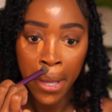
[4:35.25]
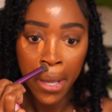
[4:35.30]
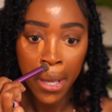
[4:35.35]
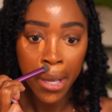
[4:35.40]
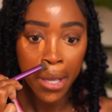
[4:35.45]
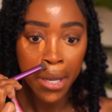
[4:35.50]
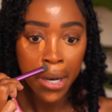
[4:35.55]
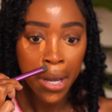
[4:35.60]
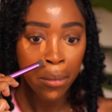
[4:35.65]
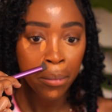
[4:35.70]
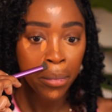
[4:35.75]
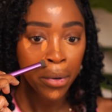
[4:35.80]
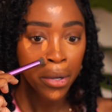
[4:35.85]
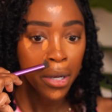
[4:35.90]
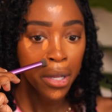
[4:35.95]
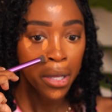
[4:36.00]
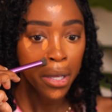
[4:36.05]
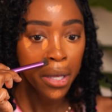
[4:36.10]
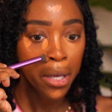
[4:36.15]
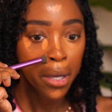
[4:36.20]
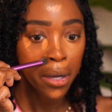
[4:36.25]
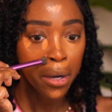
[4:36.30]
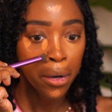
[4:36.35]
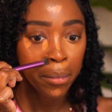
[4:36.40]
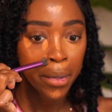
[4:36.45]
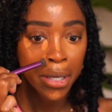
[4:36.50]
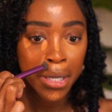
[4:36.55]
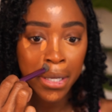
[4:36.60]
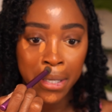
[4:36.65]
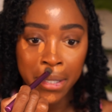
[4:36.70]
And I put it here
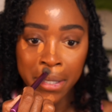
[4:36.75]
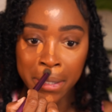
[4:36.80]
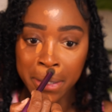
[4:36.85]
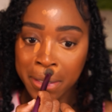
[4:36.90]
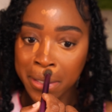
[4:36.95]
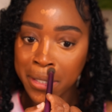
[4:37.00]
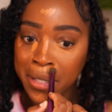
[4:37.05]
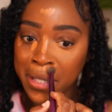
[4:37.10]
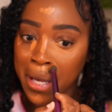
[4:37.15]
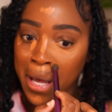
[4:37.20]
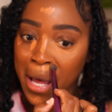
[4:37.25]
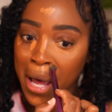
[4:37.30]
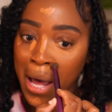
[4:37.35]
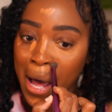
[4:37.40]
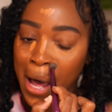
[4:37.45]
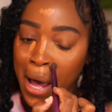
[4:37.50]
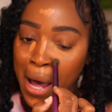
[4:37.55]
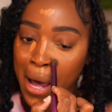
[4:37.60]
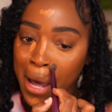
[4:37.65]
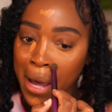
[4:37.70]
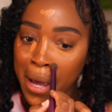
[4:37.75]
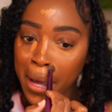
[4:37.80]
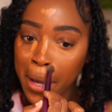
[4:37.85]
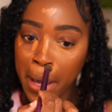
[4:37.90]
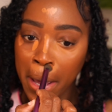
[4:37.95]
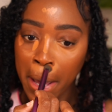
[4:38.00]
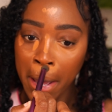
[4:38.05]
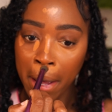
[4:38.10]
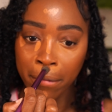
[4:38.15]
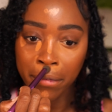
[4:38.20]
because I
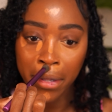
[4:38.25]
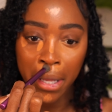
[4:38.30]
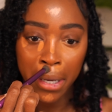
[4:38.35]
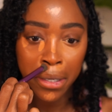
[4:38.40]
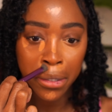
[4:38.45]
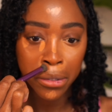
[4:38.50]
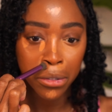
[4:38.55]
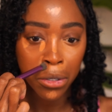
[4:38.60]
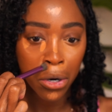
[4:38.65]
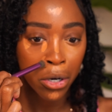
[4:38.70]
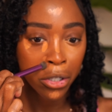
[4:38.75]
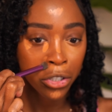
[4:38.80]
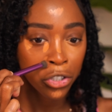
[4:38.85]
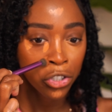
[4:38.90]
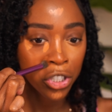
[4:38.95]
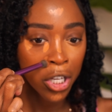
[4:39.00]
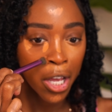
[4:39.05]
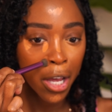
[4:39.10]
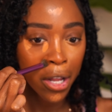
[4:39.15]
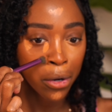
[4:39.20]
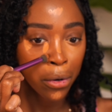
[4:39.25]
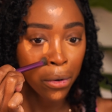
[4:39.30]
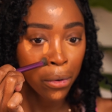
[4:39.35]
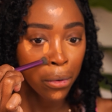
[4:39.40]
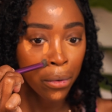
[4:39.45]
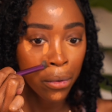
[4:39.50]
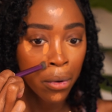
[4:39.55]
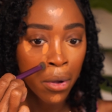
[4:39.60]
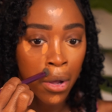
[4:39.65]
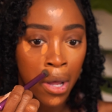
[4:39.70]
have like a dark
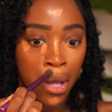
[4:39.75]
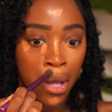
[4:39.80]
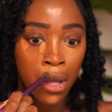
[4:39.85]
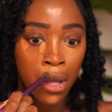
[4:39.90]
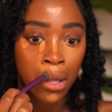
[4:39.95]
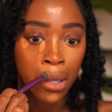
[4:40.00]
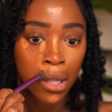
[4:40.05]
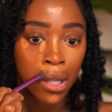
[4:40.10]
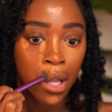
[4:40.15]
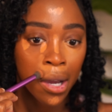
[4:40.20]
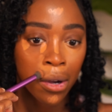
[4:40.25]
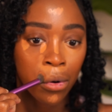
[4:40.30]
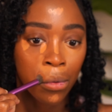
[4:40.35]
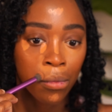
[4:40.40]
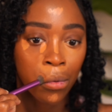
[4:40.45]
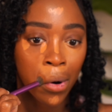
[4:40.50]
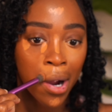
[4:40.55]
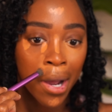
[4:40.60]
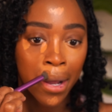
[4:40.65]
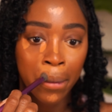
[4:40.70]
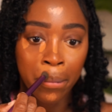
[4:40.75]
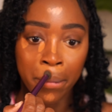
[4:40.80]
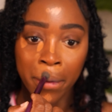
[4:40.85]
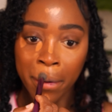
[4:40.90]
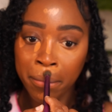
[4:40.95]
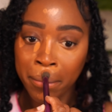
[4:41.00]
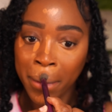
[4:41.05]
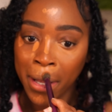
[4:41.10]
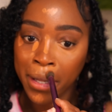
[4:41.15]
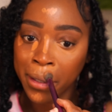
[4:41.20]
shadow like right
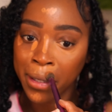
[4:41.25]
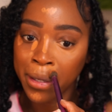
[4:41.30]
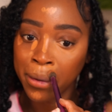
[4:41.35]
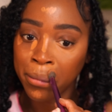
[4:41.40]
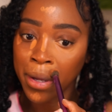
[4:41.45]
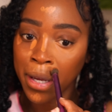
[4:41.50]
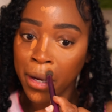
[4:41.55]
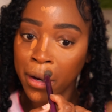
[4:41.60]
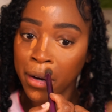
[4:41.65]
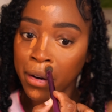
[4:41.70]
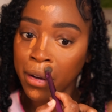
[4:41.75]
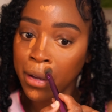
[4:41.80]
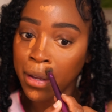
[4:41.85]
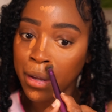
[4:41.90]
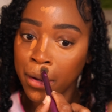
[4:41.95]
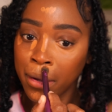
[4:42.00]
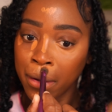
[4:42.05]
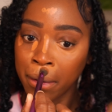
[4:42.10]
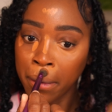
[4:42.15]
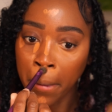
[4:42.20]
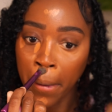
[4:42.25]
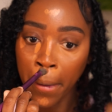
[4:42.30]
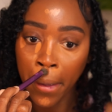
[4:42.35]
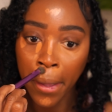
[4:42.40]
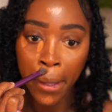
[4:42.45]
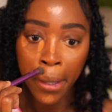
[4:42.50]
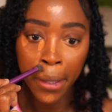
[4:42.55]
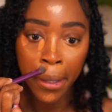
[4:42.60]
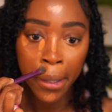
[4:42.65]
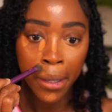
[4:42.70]
above my lip area,
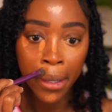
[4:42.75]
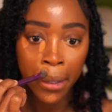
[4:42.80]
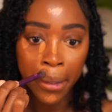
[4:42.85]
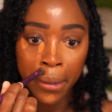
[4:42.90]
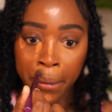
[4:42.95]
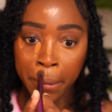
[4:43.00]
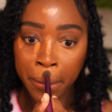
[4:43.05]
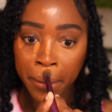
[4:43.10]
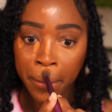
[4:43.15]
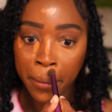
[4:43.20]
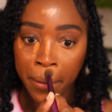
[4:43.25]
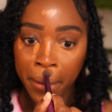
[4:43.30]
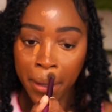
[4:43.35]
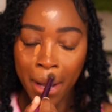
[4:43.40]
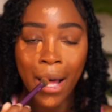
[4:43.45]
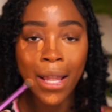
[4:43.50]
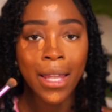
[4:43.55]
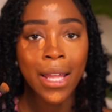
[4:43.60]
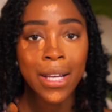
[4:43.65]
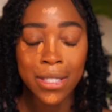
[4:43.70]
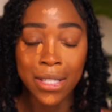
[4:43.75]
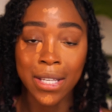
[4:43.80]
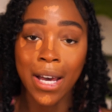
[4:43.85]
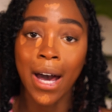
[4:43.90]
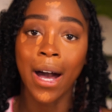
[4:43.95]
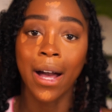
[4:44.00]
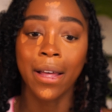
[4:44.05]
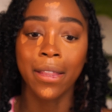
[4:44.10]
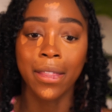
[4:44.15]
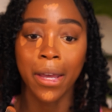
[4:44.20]
and I like to
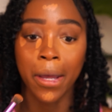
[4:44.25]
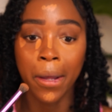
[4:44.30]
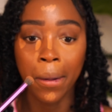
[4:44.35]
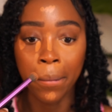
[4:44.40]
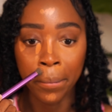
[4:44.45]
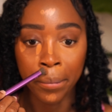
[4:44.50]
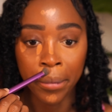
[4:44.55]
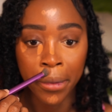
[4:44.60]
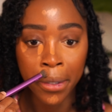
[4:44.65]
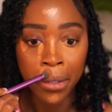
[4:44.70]
hide that.